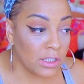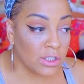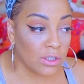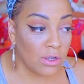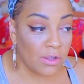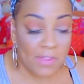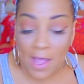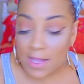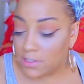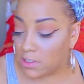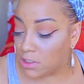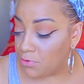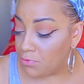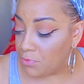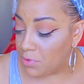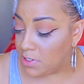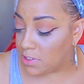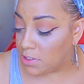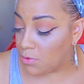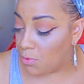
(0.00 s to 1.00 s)
So that's the
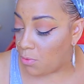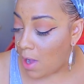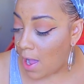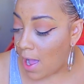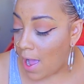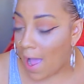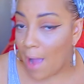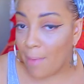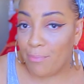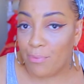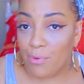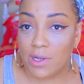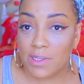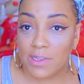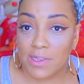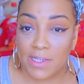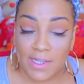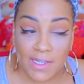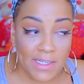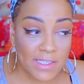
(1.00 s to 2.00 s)
reason why I
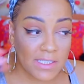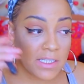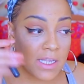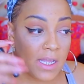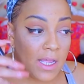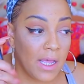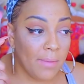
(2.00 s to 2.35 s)
brought this,